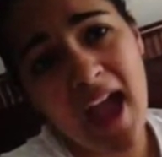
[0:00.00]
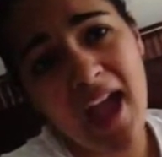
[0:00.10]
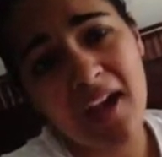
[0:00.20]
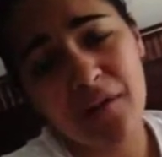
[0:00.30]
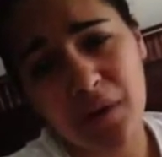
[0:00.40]

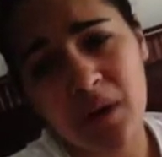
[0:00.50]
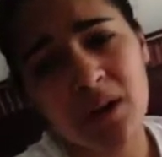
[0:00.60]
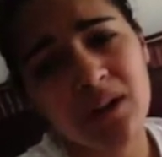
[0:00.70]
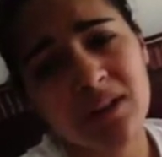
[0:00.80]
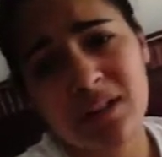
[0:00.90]
And for
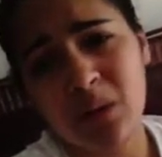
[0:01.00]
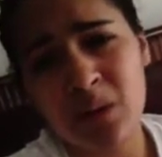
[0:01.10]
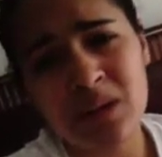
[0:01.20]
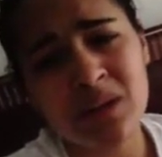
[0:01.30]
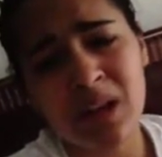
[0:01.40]
her to
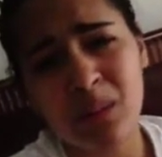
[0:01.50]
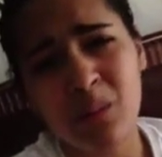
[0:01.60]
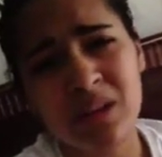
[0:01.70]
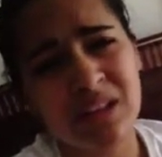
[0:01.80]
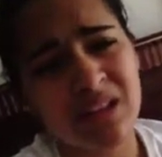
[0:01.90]
always look at me
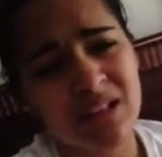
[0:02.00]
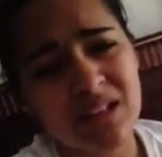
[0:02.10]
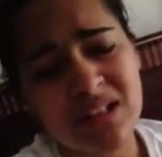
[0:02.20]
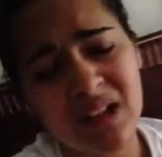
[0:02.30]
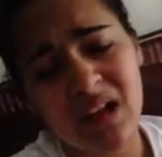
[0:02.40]
with like a
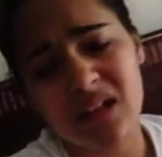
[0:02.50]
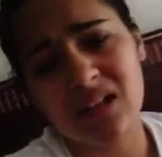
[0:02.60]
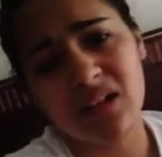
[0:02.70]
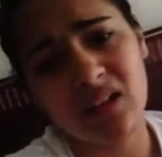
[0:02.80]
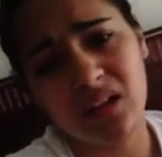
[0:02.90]
disgust
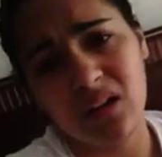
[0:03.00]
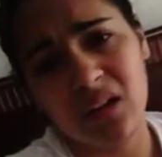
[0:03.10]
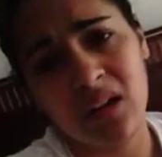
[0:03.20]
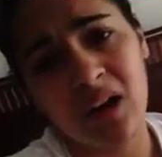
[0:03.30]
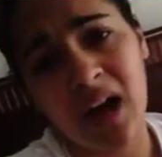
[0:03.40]
in
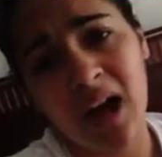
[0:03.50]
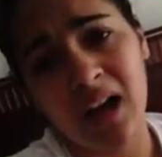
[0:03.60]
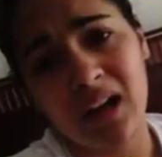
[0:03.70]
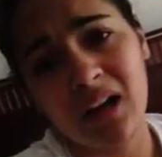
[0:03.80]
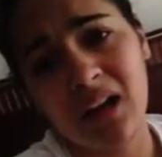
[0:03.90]
her
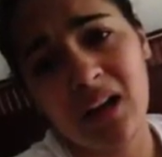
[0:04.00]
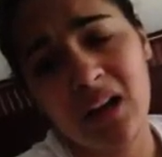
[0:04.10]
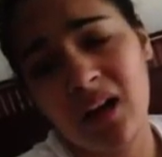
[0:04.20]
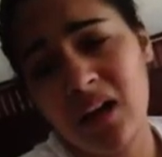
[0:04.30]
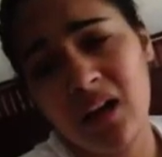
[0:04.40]
eye,
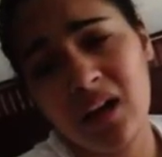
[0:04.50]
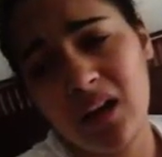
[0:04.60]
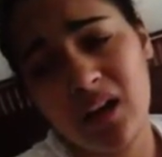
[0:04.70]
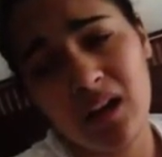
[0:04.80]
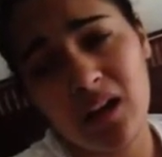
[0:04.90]

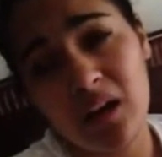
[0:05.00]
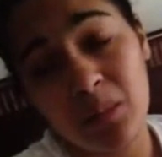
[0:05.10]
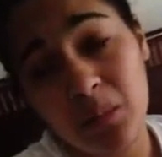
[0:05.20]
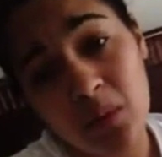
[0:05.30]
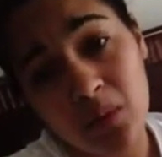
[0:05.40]
it
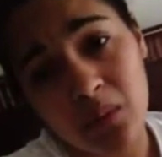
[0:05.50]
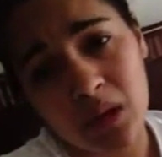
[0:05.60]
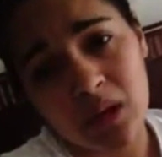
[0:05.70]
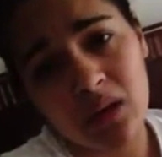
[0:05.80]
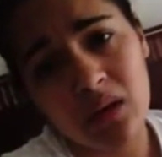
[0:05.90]
broke
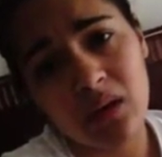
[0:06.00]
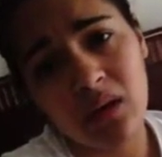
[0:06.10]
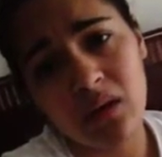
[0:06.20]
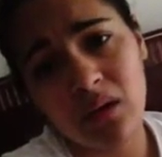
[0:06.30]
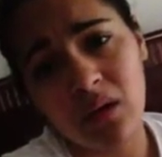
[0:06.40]
me
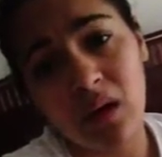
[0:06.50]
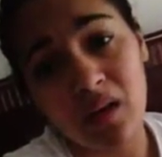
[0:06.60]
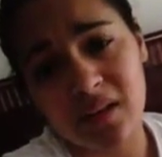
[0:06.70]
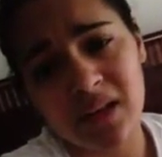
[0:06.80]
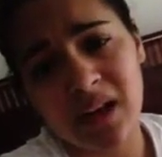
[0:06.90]
all
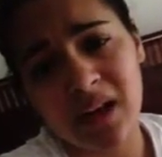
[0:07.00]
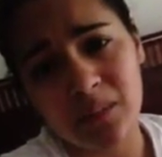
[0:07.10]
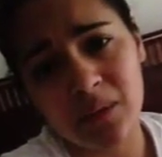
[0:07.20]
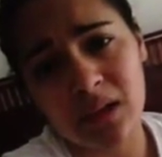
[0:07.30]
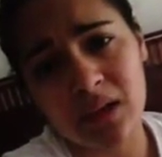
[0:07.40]
the time.
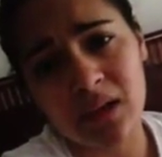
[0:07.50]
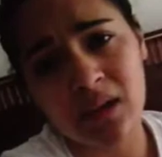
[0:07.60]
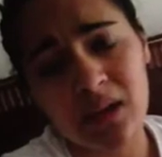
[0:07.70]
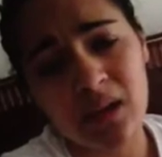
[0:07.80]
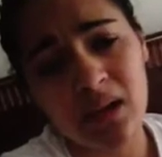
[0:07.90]

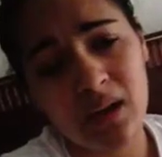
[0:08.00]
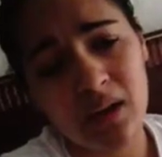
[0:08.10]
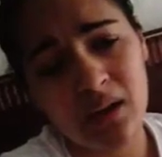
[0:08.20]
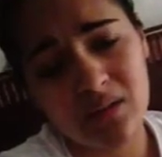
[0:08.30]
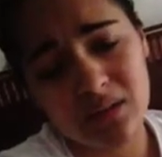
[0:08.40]

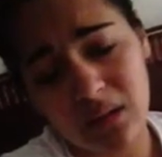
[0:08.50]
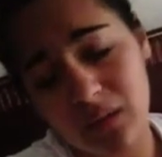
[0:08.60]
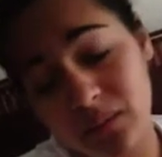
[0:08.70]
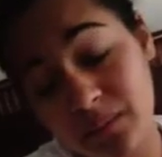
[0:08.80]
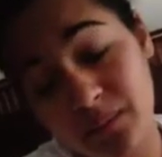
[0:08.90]

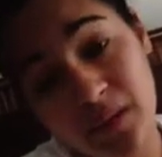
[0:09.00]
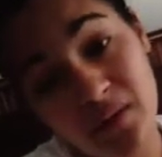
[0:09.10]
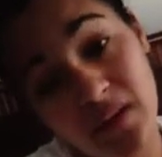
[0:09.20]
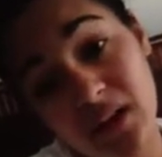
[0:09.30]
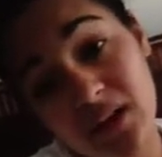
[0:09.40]
So I
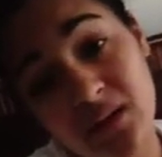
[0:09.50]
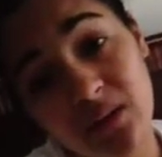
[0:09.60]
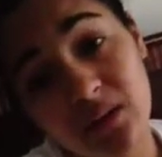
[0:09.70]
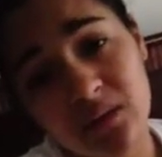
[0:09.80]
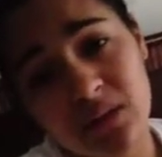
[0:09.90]
finally told
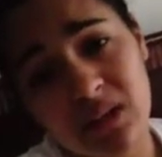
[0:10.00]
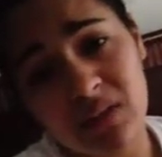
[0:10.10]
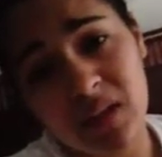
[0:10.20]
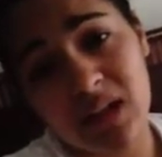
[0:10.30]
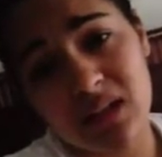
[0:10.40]
her it was just a
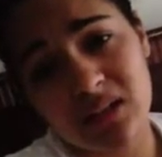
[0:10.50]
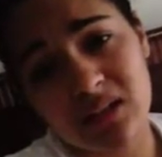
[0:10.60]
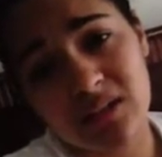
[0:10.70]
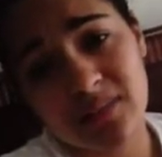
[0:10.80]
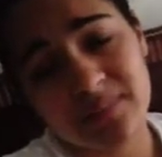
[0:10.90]
phase,
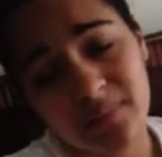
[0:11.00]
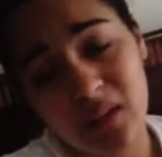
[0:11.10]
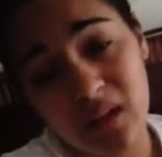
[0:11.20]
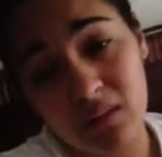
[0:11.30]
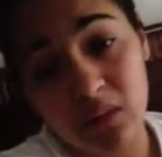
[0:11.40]

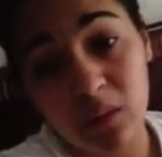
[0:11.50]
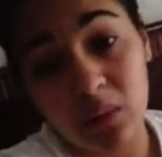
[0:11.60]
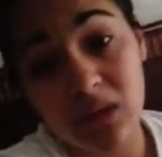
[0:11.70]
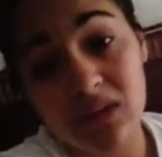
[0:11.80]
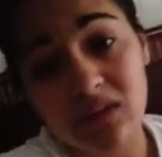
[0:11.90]
even though it
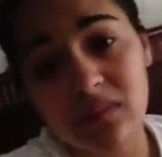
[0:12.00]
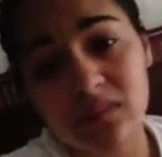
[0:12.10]
wasn't.